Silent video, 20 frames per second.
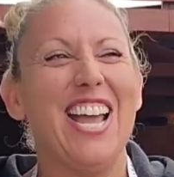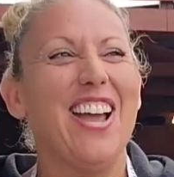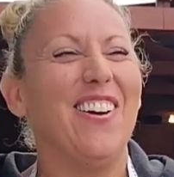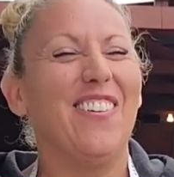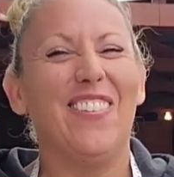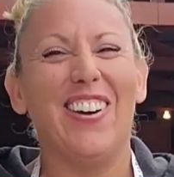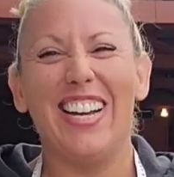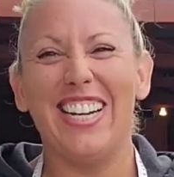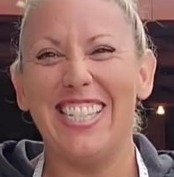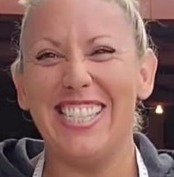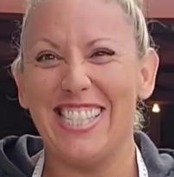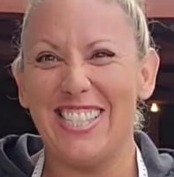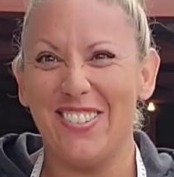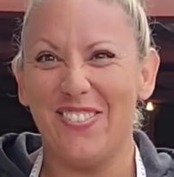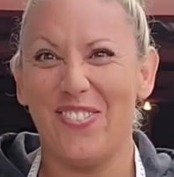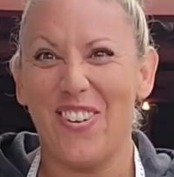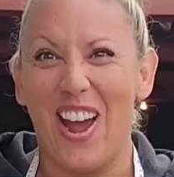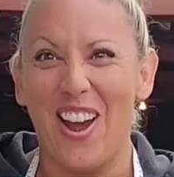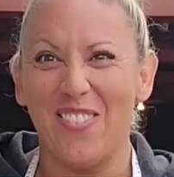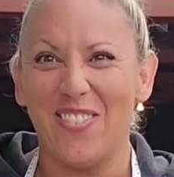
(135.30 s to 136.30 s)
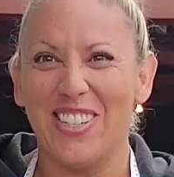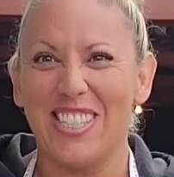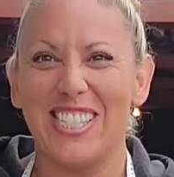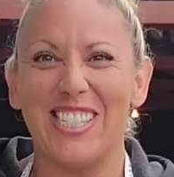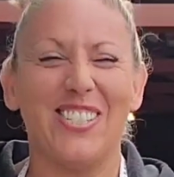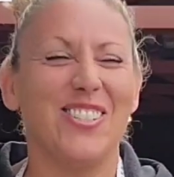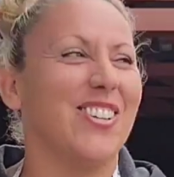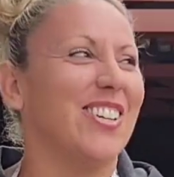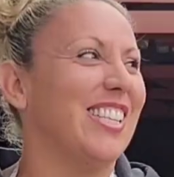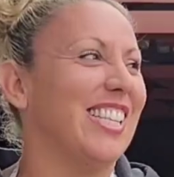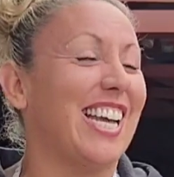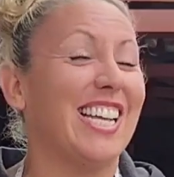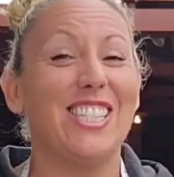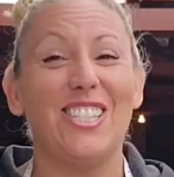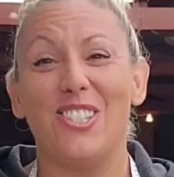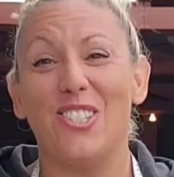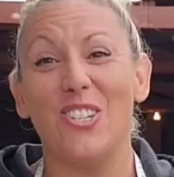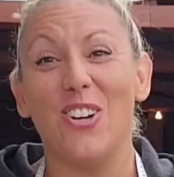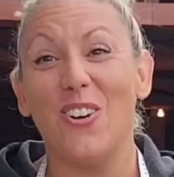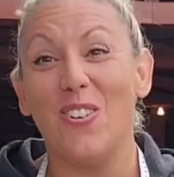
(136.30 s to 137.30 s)
What is the fabric store?
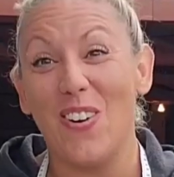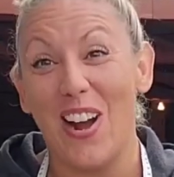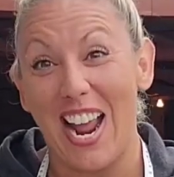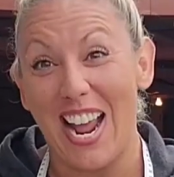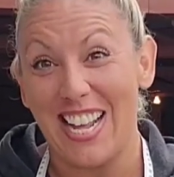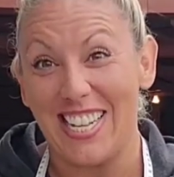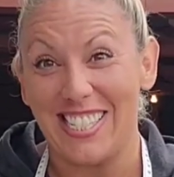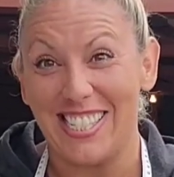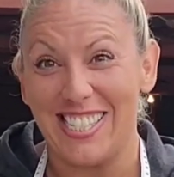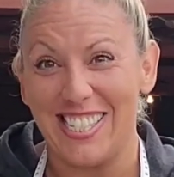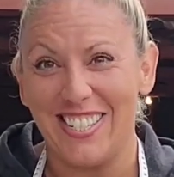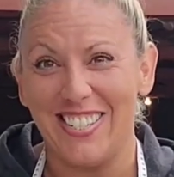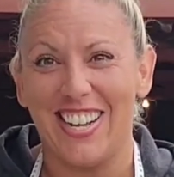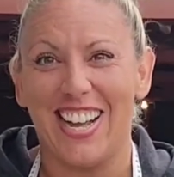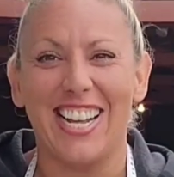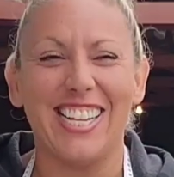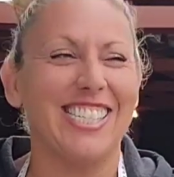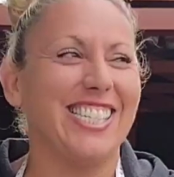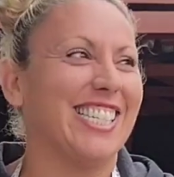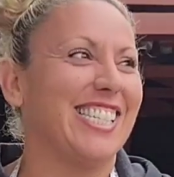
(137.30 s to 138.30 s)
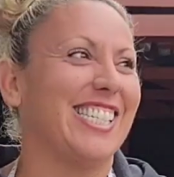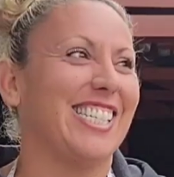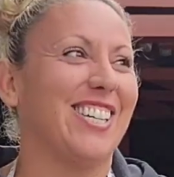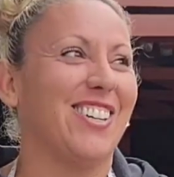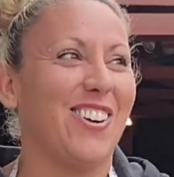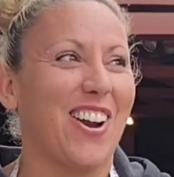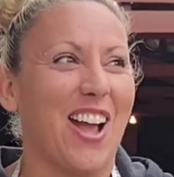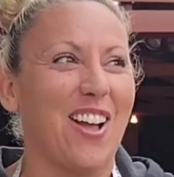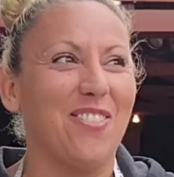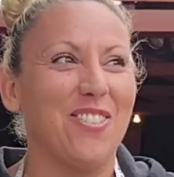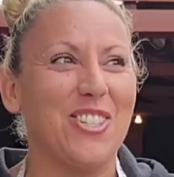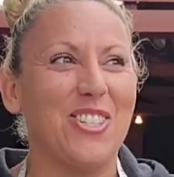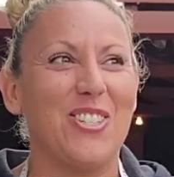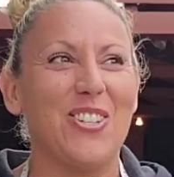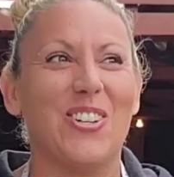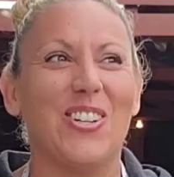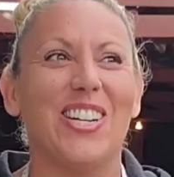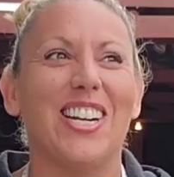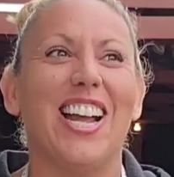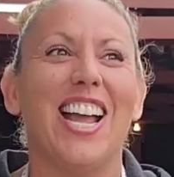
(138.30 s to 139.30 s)
That's Joann's, you guys. It's a craft
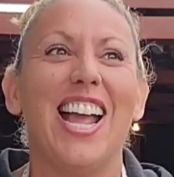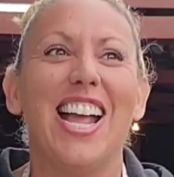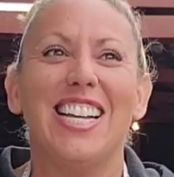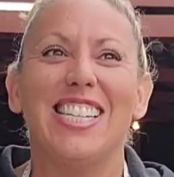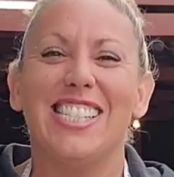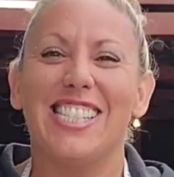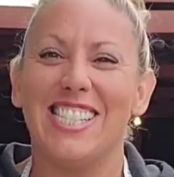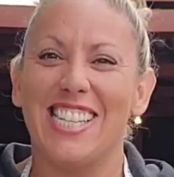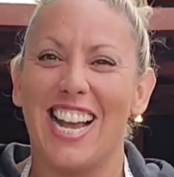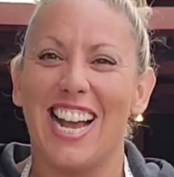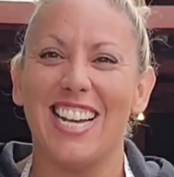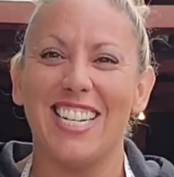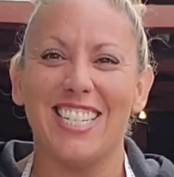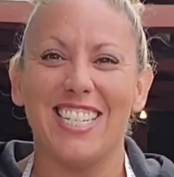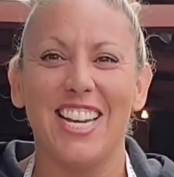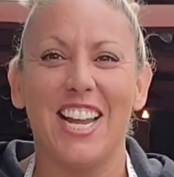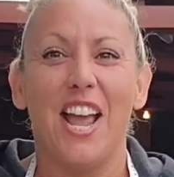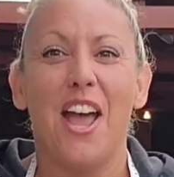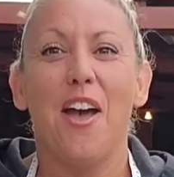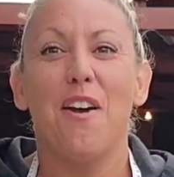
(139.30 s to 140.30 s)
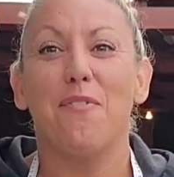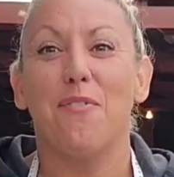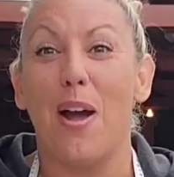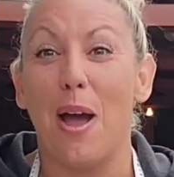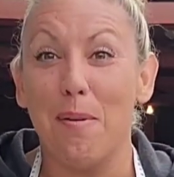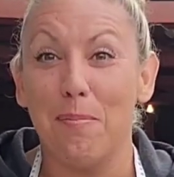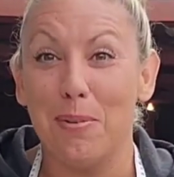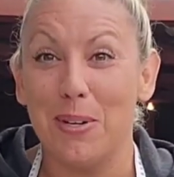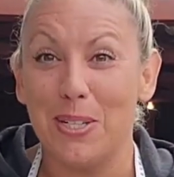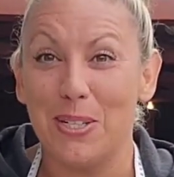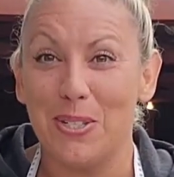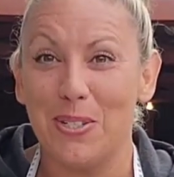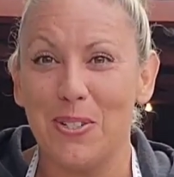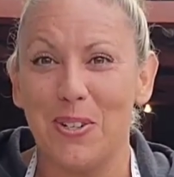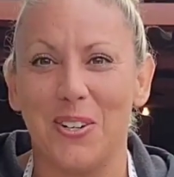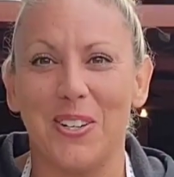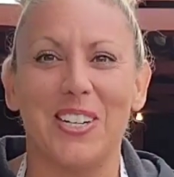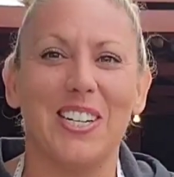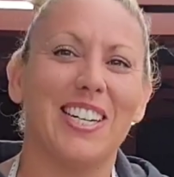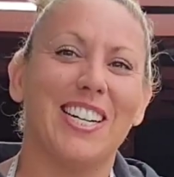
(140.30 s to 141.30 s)
store slash fabric
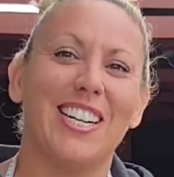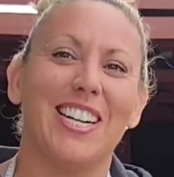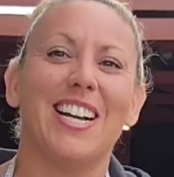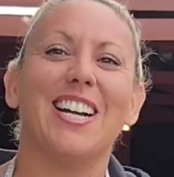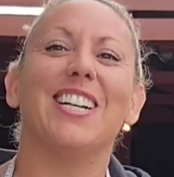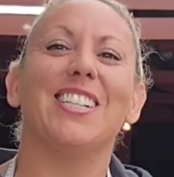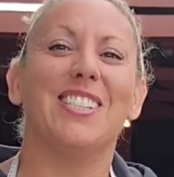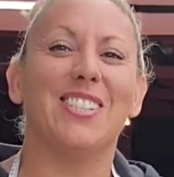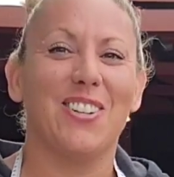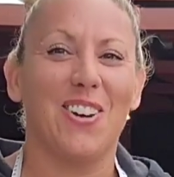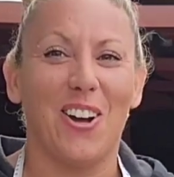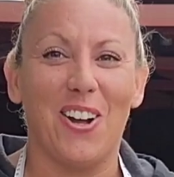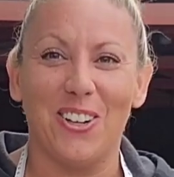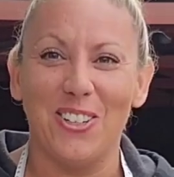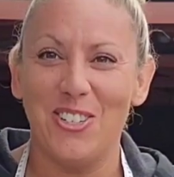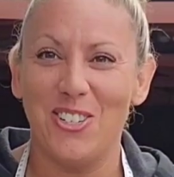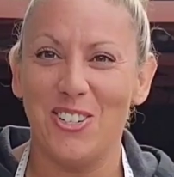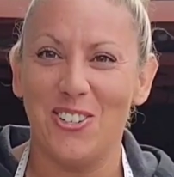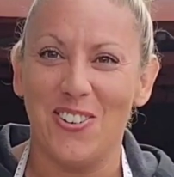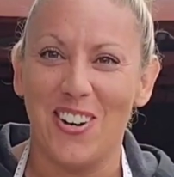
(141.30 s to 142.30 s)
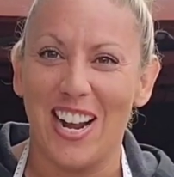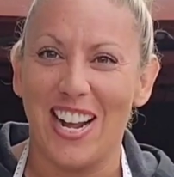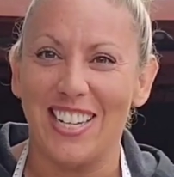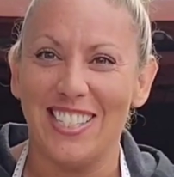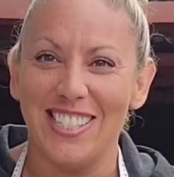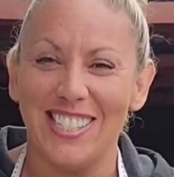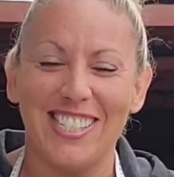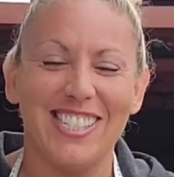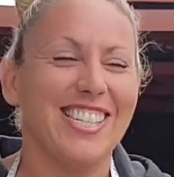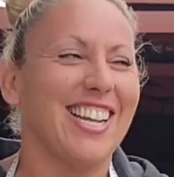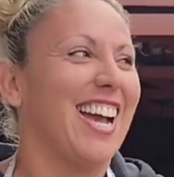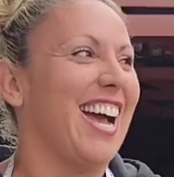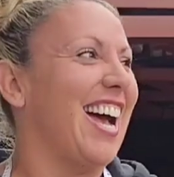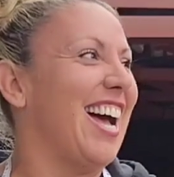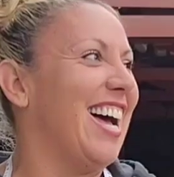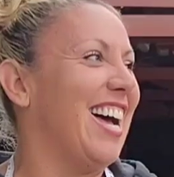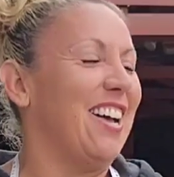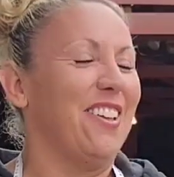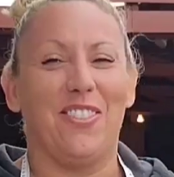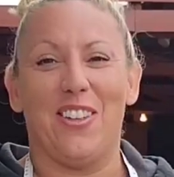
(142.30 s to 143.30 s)
store. It's called Joann's.
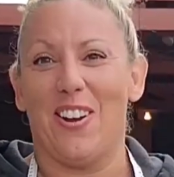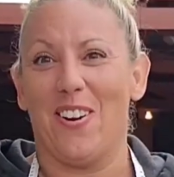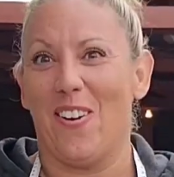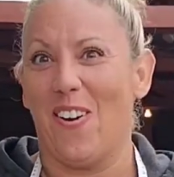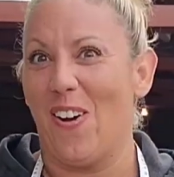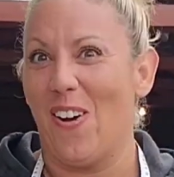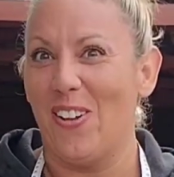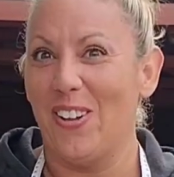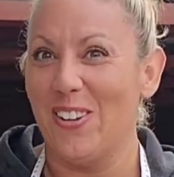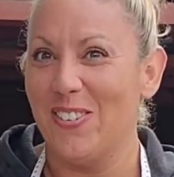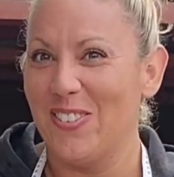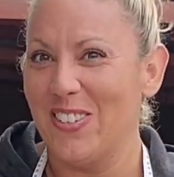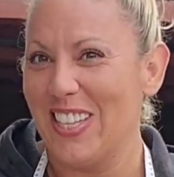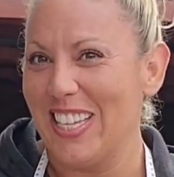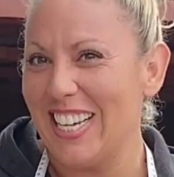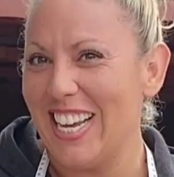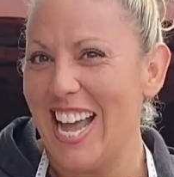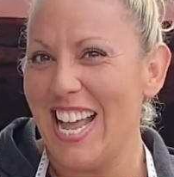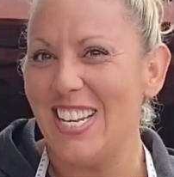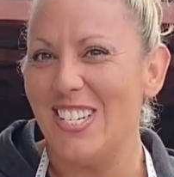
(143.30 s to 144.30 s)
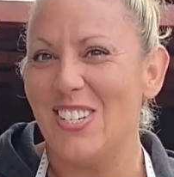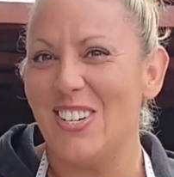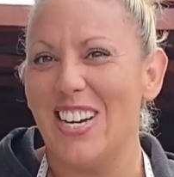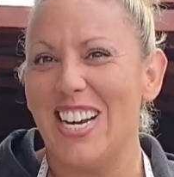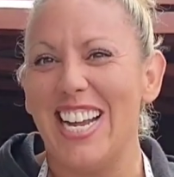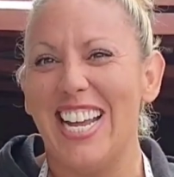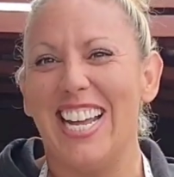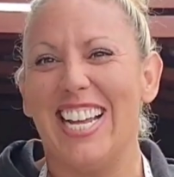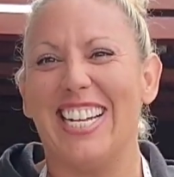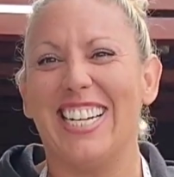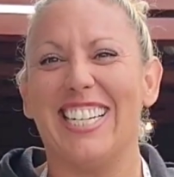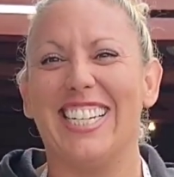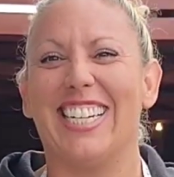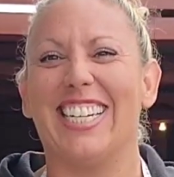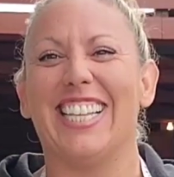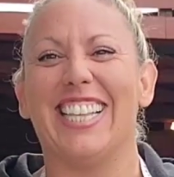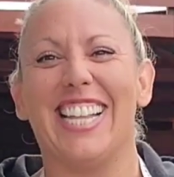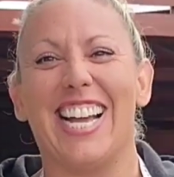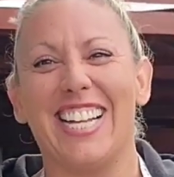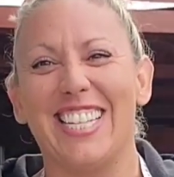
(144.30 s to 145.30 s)
They're all over the country.
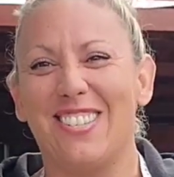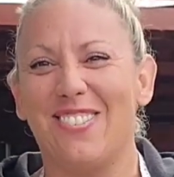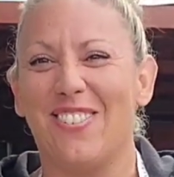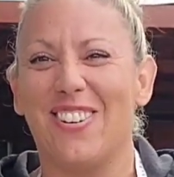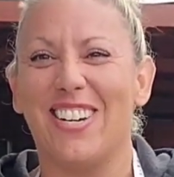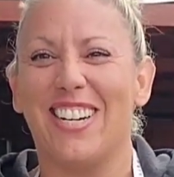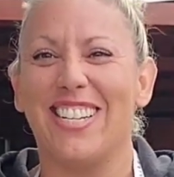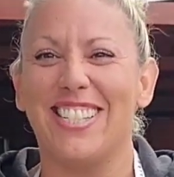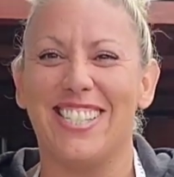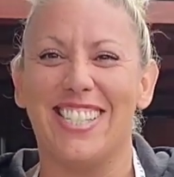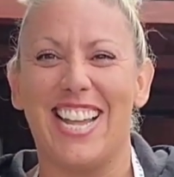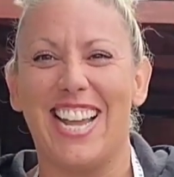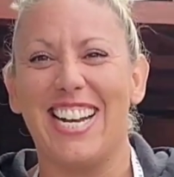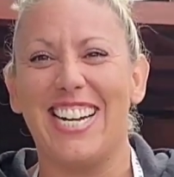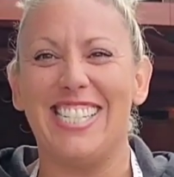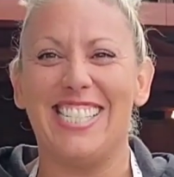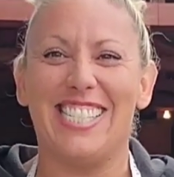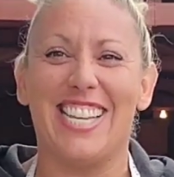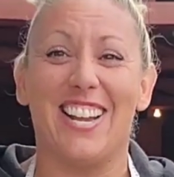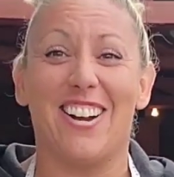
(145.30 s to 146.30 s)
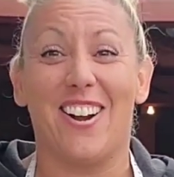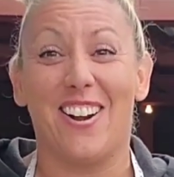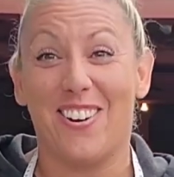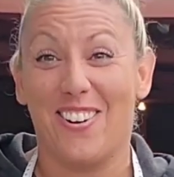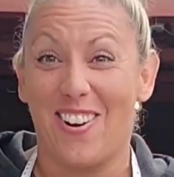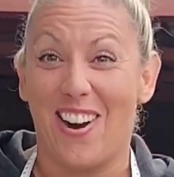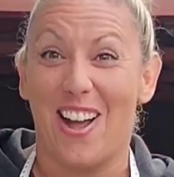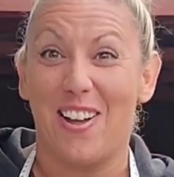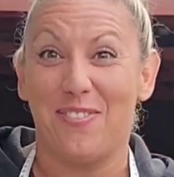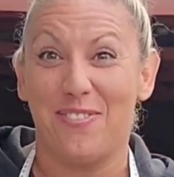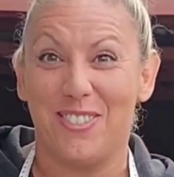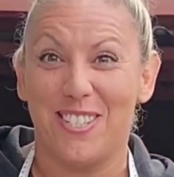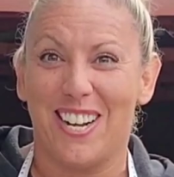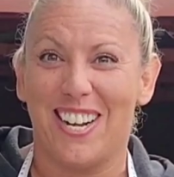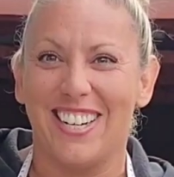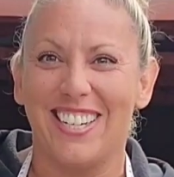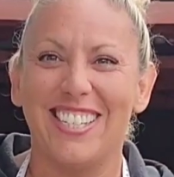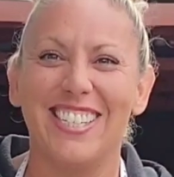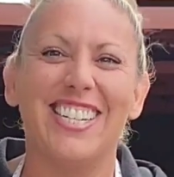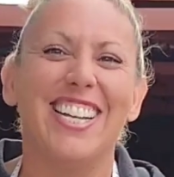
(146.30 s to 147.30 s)
That's where us ladies get our craft
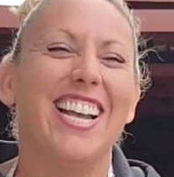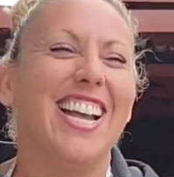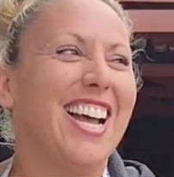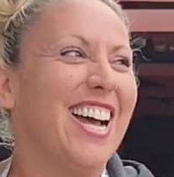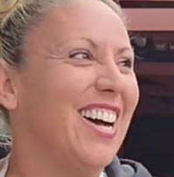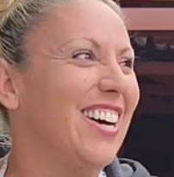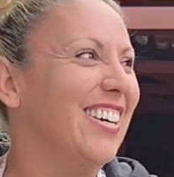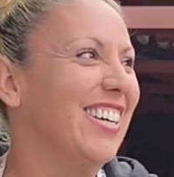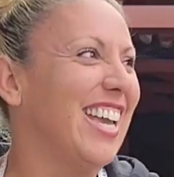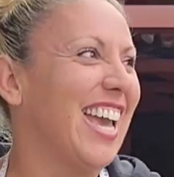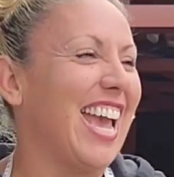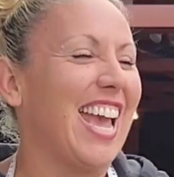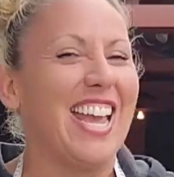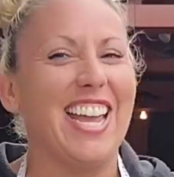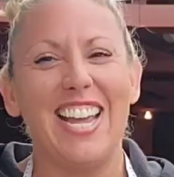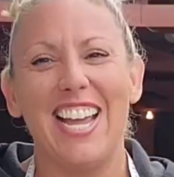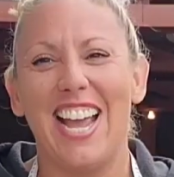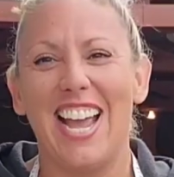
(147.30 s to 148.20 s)
on, okay?